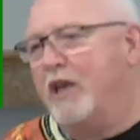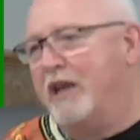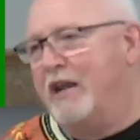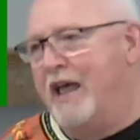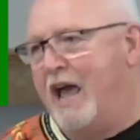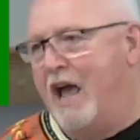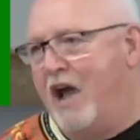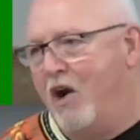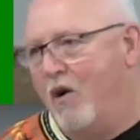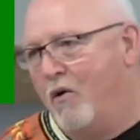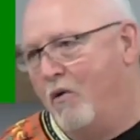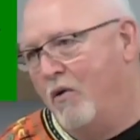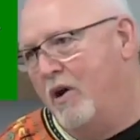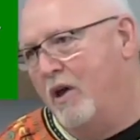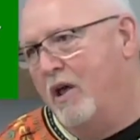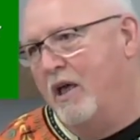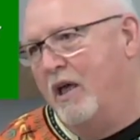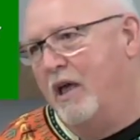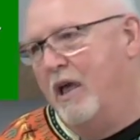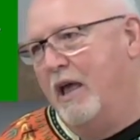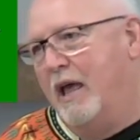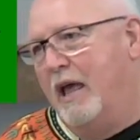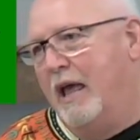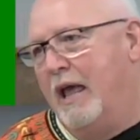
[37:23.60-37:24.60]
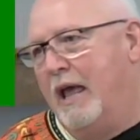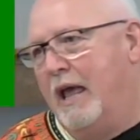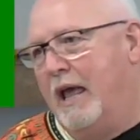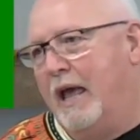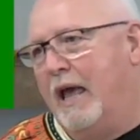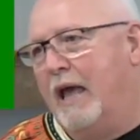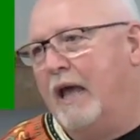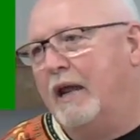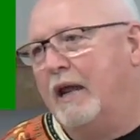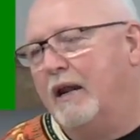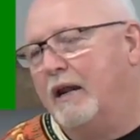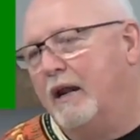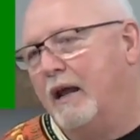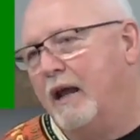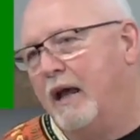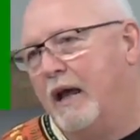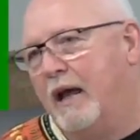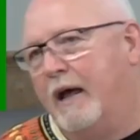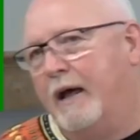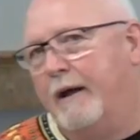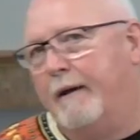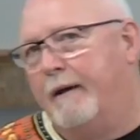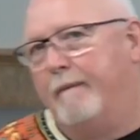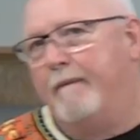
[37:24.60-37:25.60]
now, and
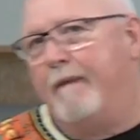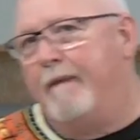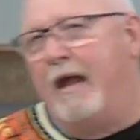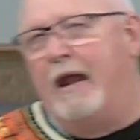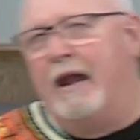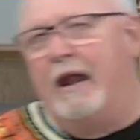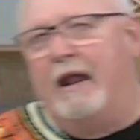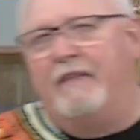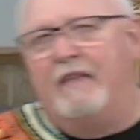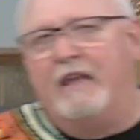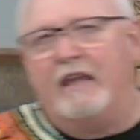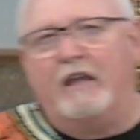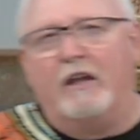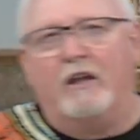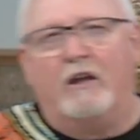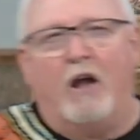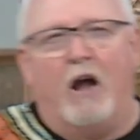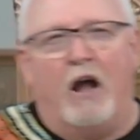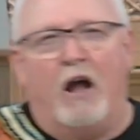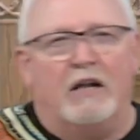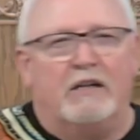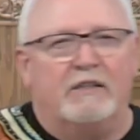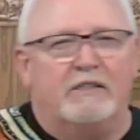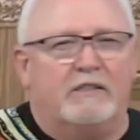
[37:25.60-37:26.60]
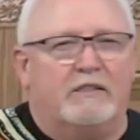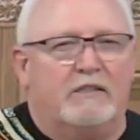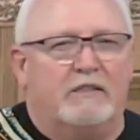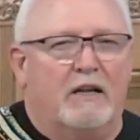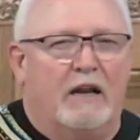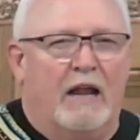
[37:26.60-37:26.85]
I think it costs